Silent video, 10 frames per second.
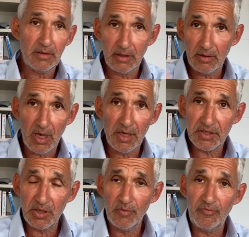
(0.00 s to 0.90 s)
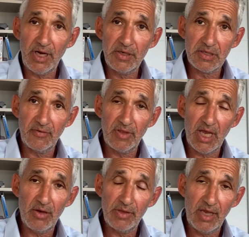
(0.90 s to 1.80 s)
you know, ask your friends if they're,
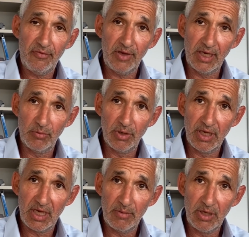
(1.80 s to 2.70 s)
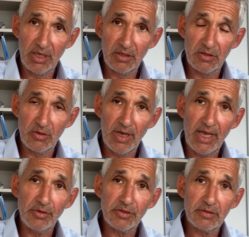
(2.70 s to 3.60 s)
how they're feeling when they're coming into your
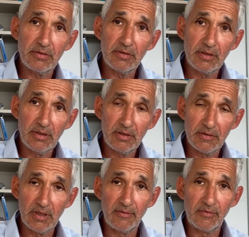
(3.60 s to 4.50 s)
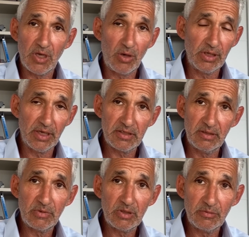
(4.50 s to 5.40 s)
house. So if cold-like
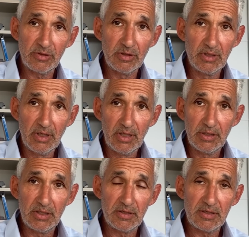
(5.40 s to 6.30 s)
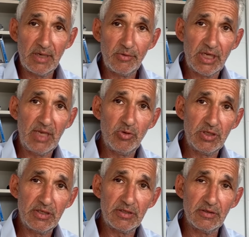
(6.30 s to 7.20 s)
symptoms, just tell them to keep a
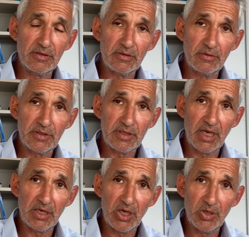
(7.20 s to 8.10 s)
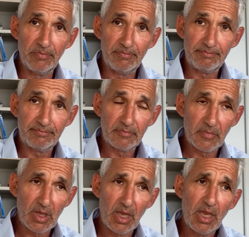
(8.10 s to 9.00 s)
distance or stay at home
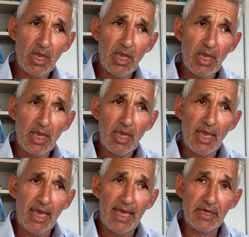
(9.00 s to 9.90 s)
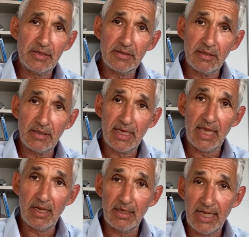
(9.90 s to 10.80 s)
and
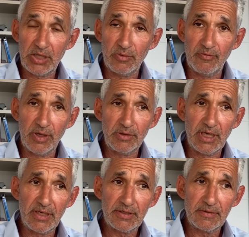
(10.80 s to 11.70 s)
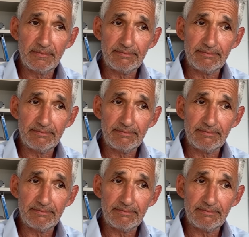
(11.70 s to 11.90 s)
get a lateral flow test.